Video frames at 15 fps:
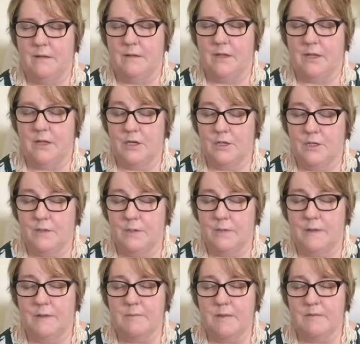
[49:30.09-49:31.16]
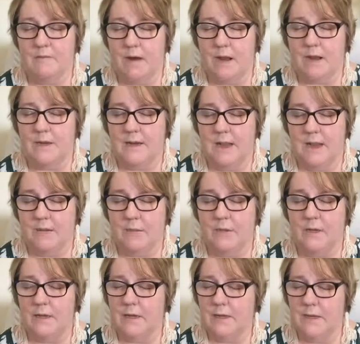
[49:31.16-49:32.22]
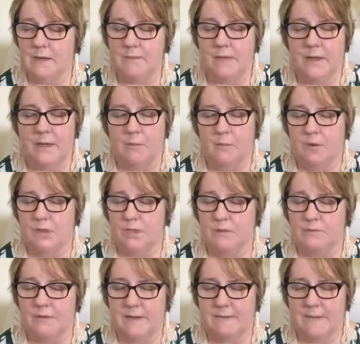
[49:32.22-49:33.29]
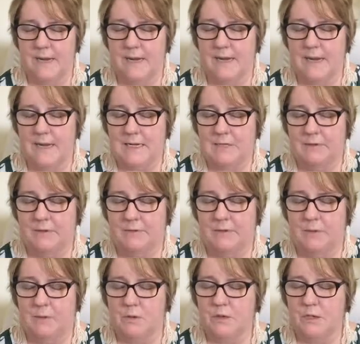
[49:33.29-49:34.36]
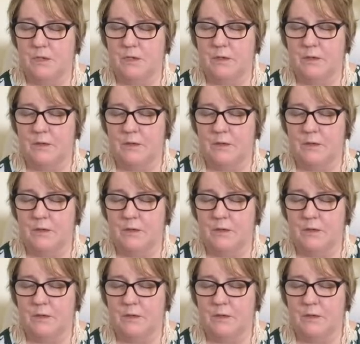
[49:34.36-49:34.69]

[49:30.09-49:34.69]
you can do it with me right now, or you can come back and watch the replay later if you want to.